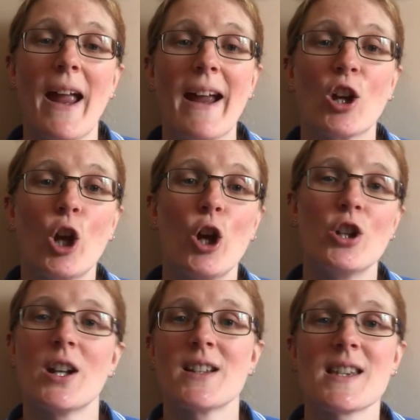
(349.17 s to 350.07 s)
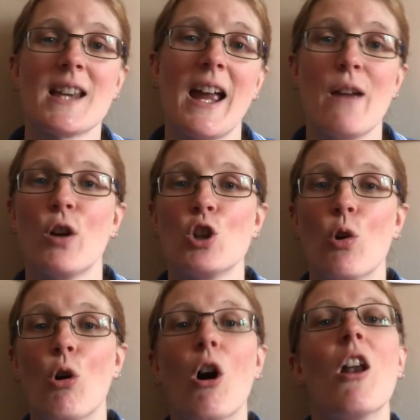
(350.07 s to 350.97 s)
It could save
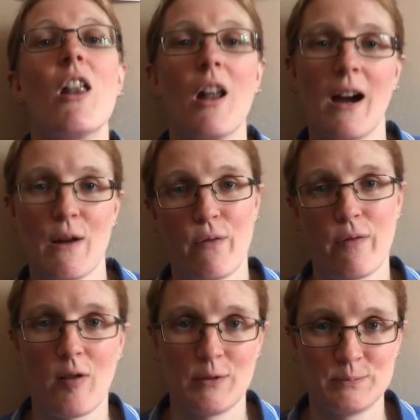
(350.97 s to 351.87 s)
your life.